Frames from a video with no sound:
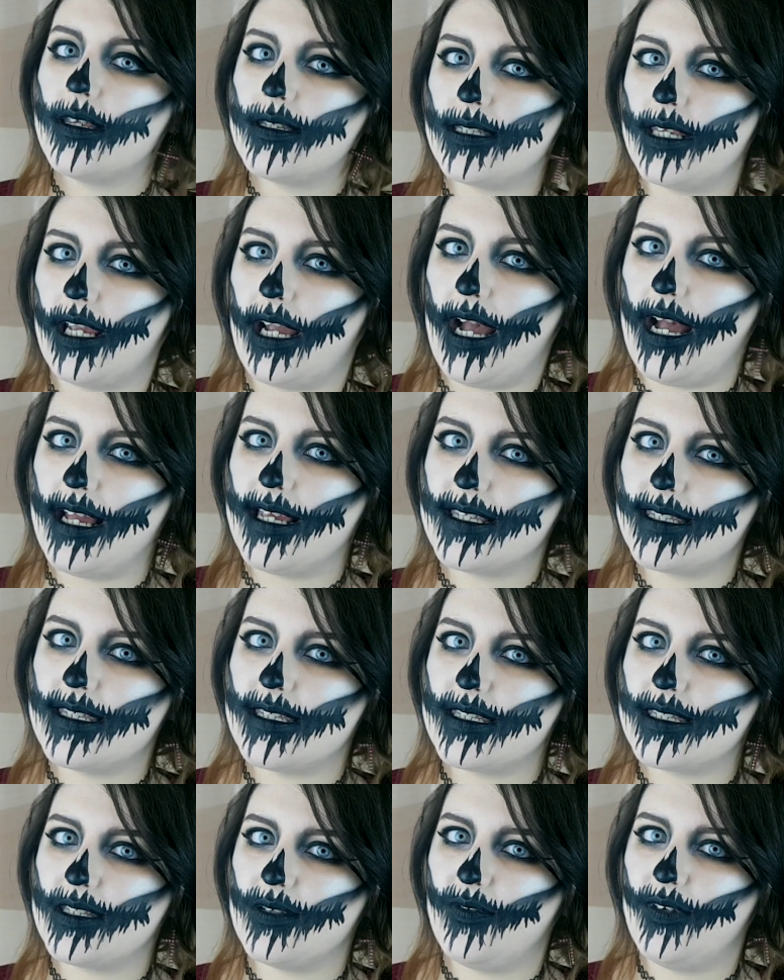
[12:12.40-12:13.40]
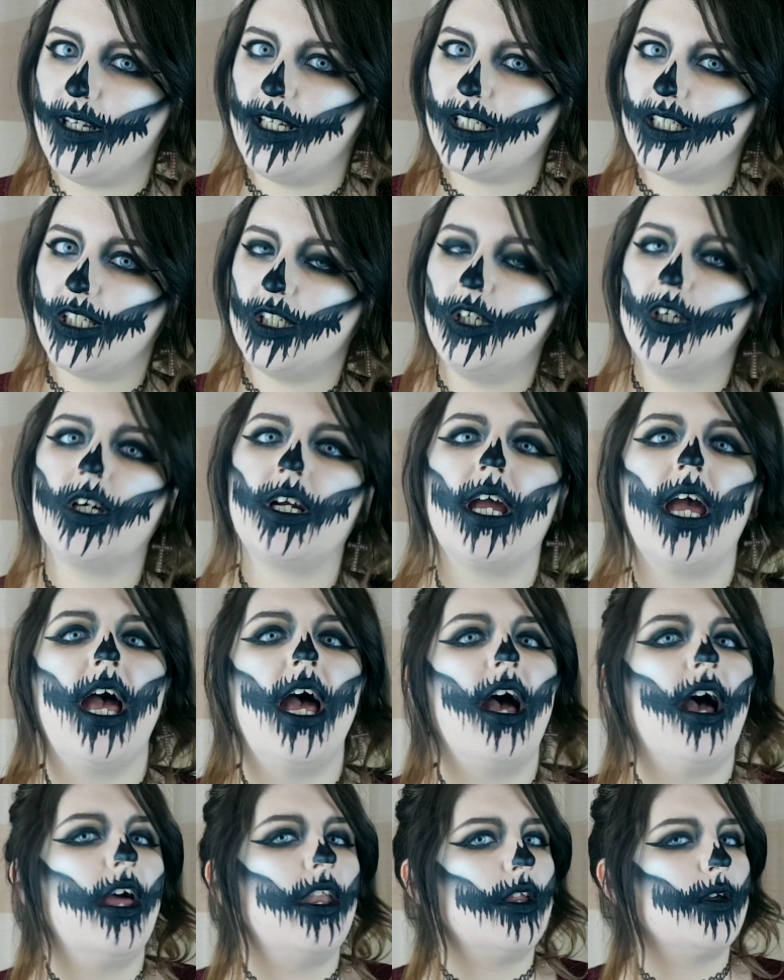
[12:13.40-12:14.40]
So guys, this is the finished look.
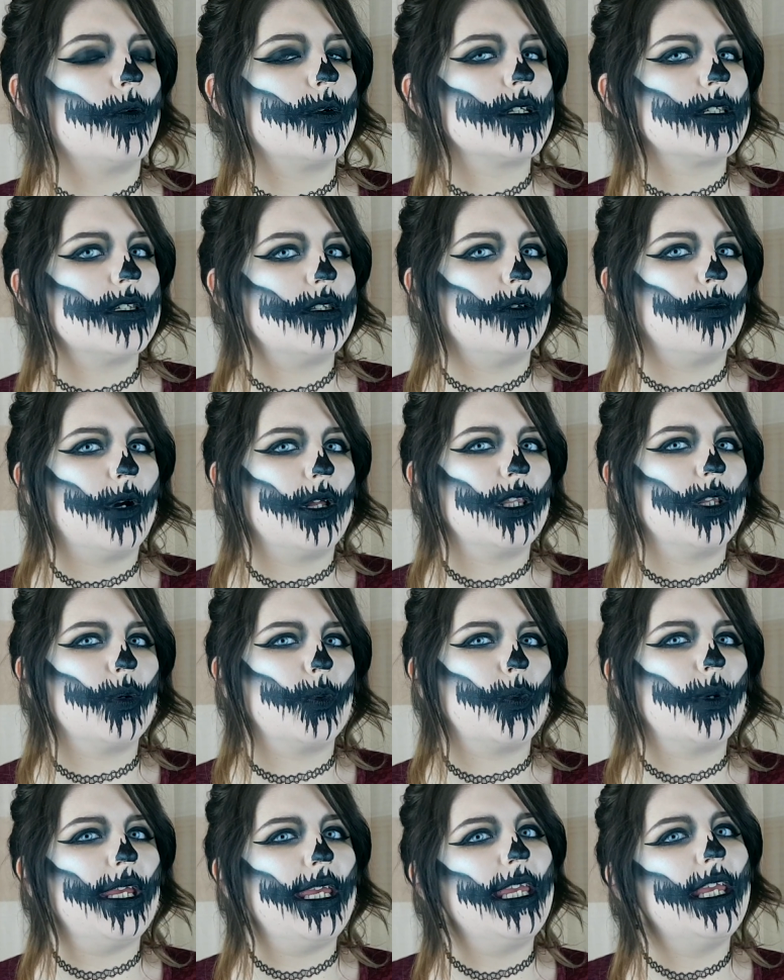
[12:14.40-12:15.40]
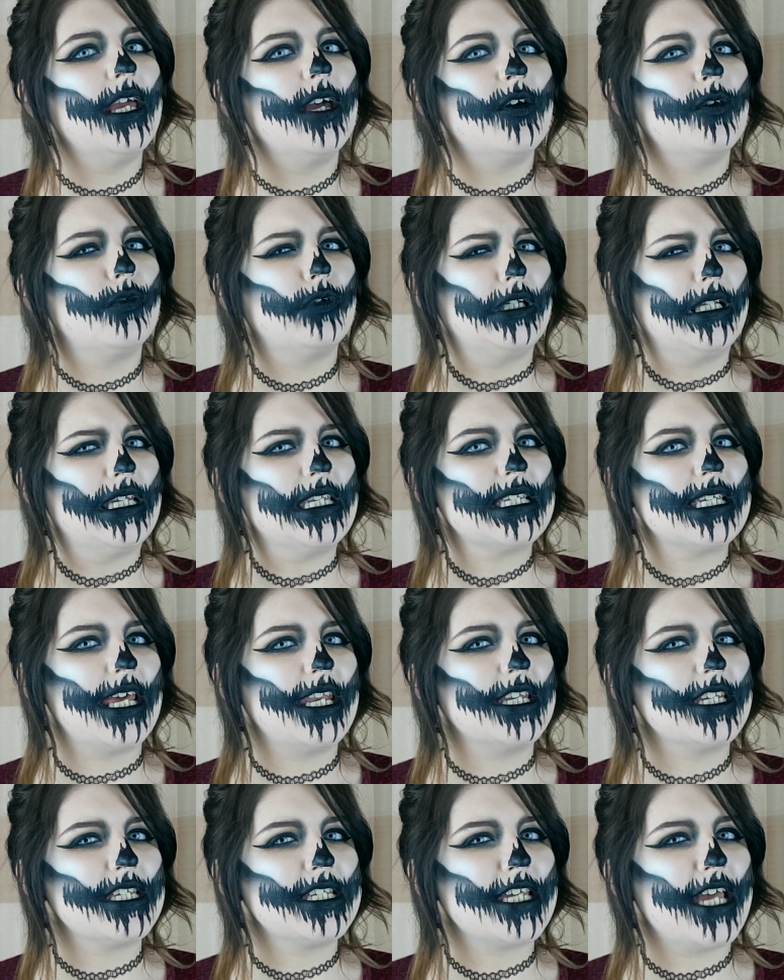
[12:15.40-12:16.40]
I know it wasn't the one that we fully
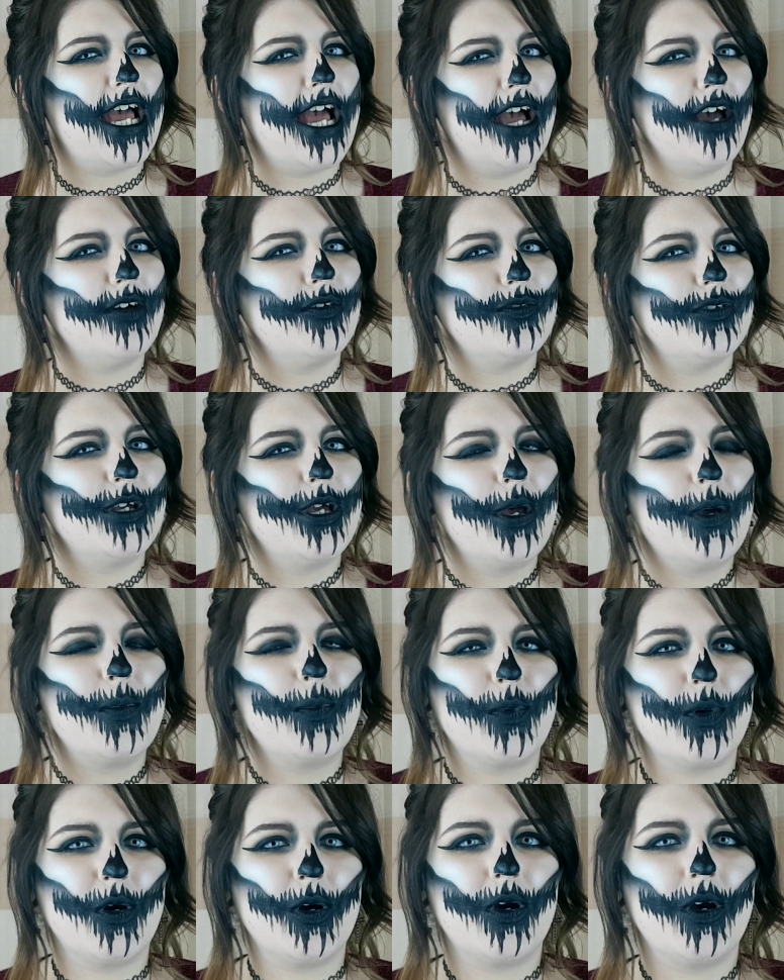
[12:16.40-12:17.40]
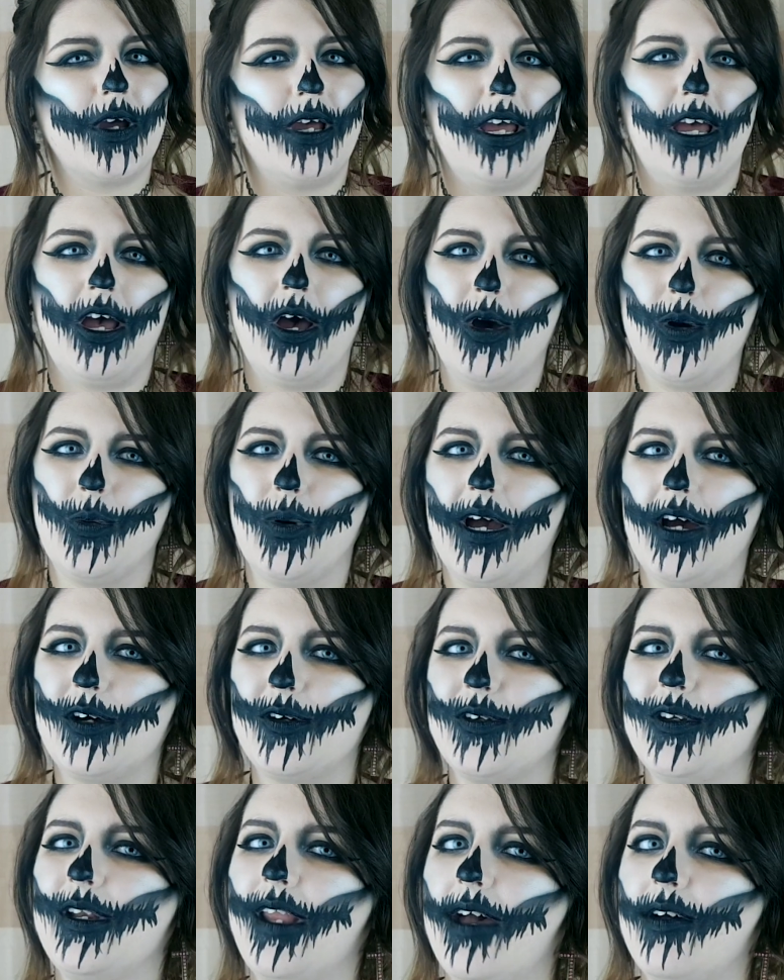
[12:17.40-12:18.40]
intended to have, but oh
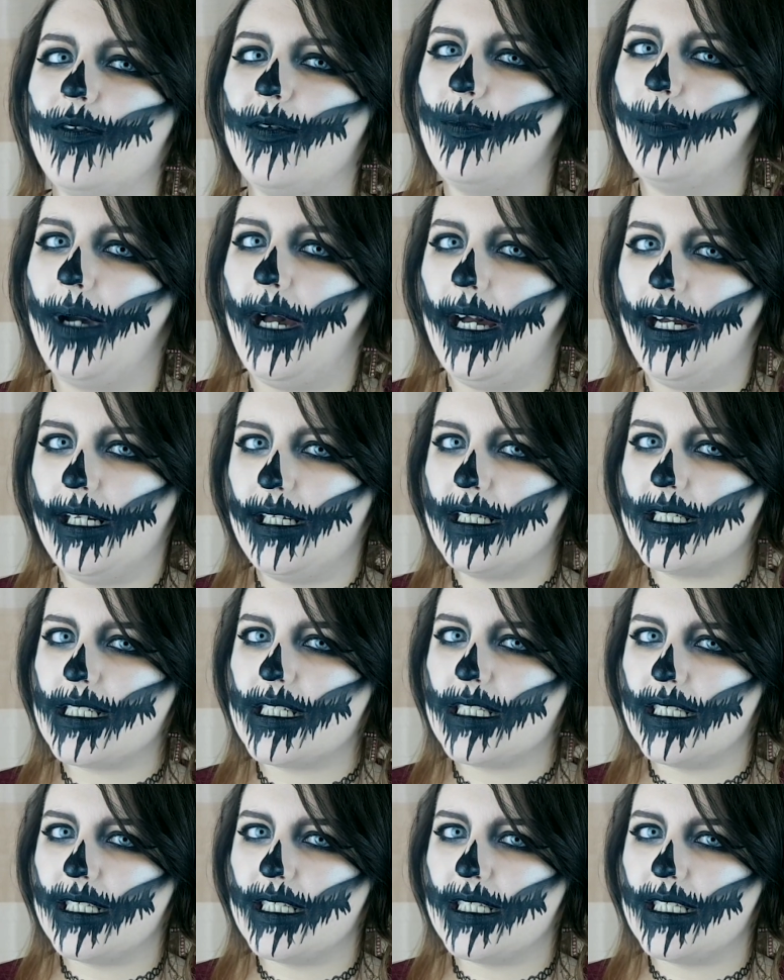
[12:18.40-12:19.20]
well, never mind.